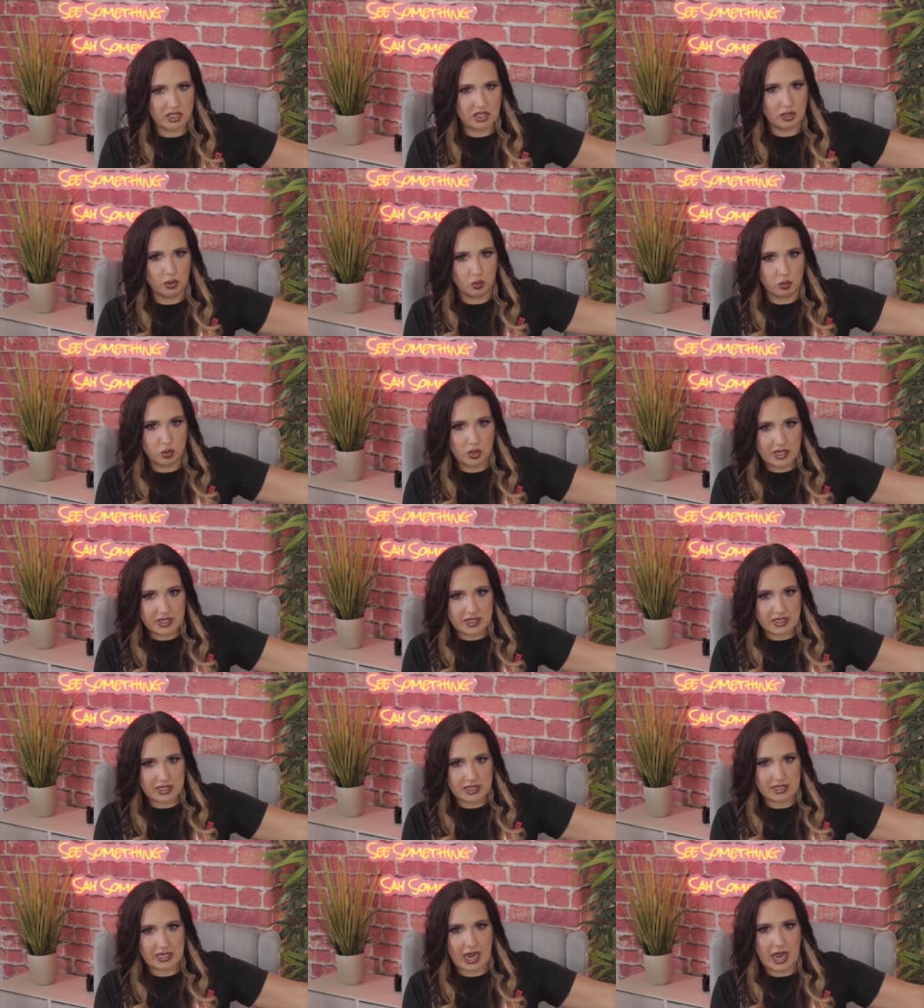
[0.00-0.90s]
to
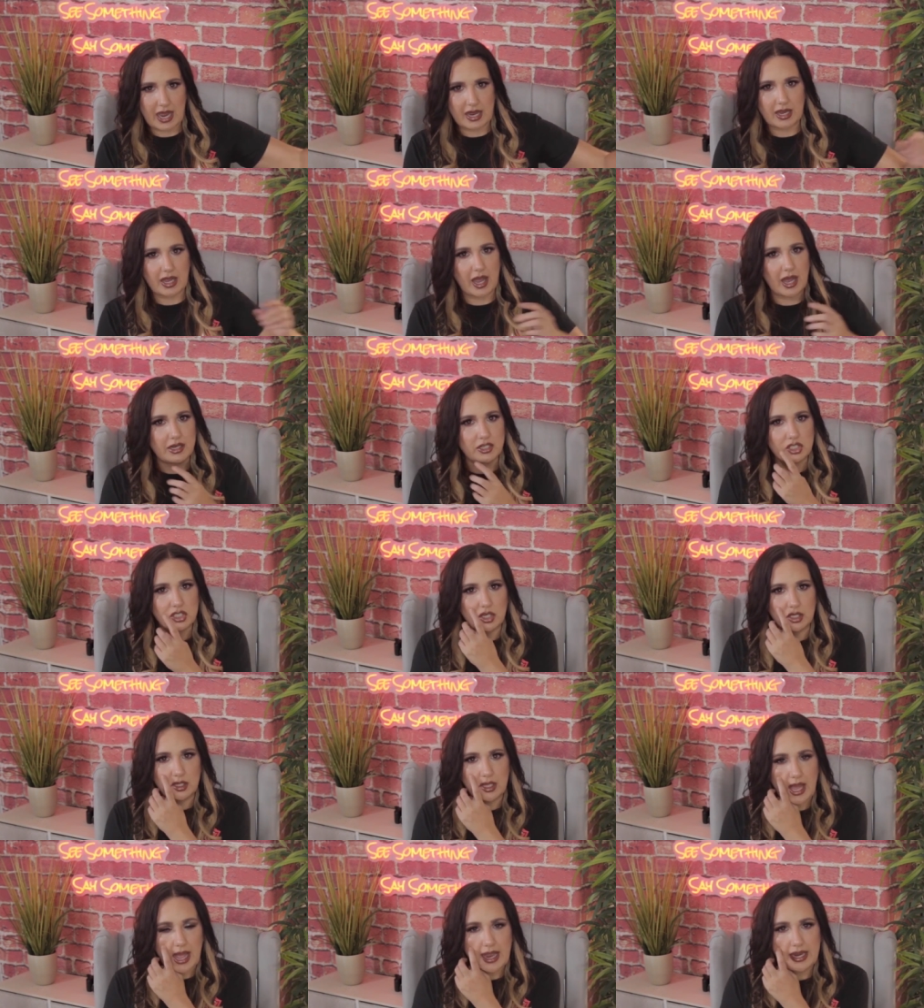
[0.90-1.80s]
Woodstock on
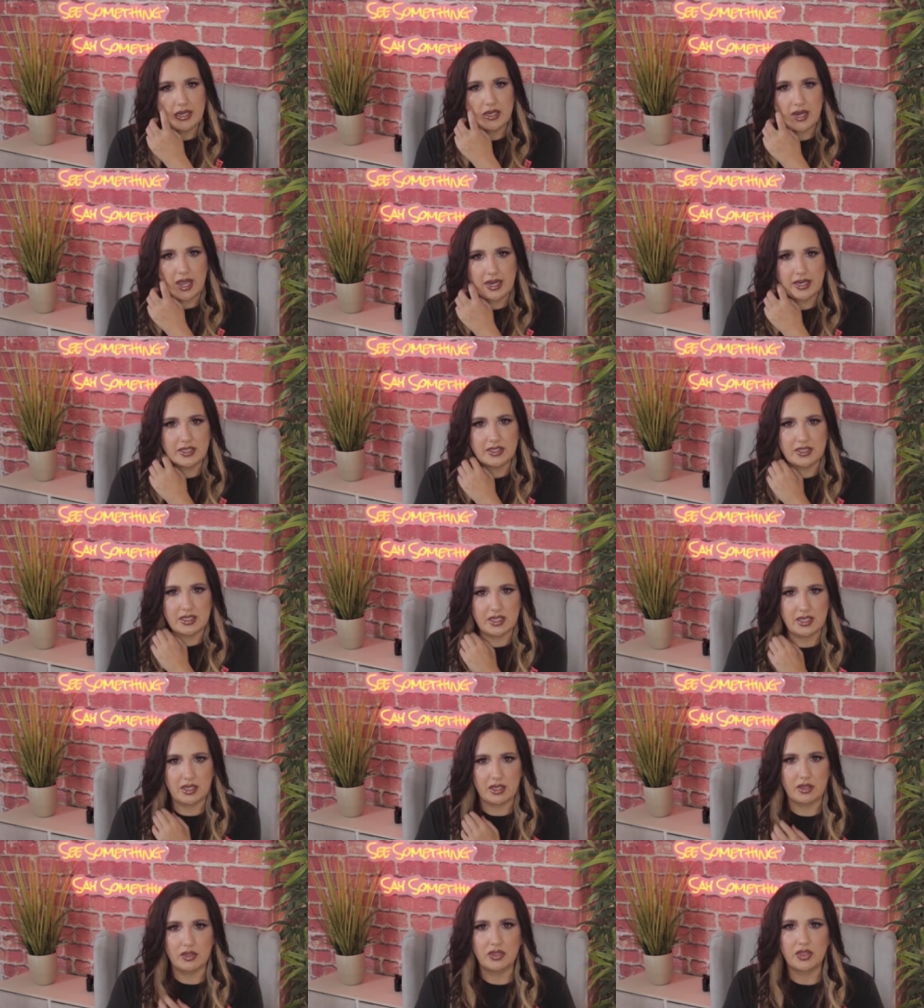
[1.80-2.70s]
July
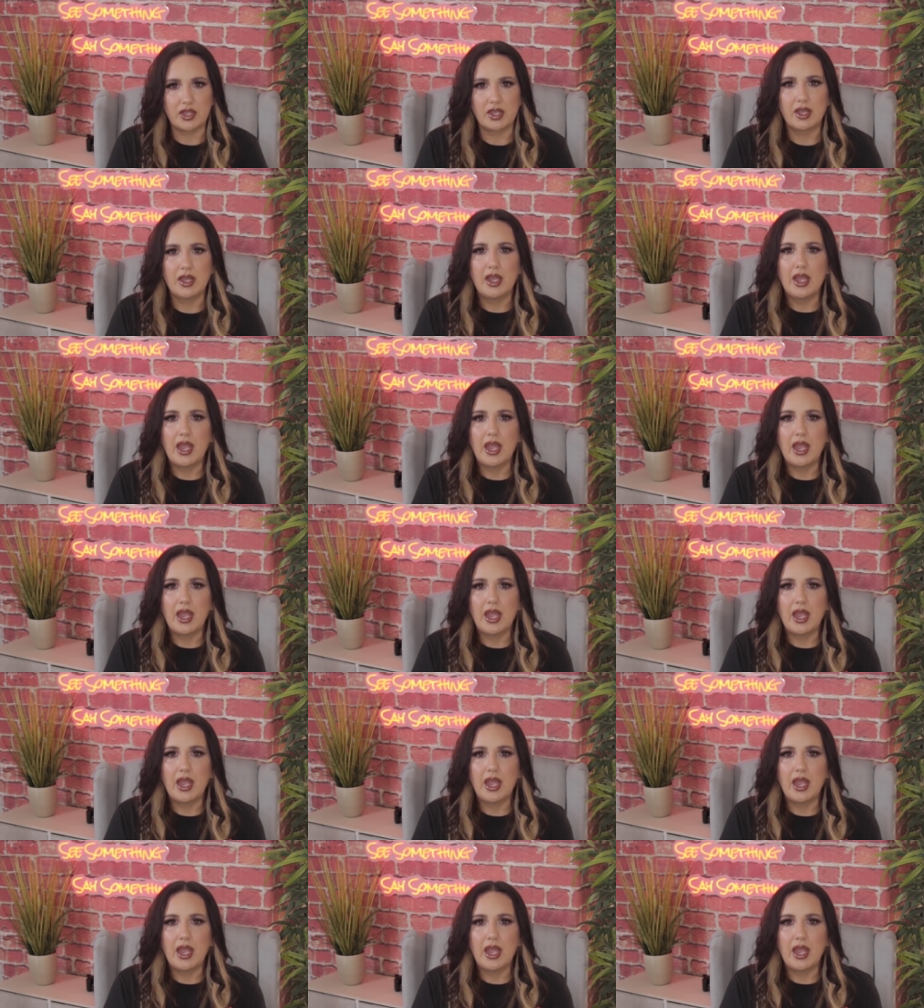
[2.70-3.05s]
19th,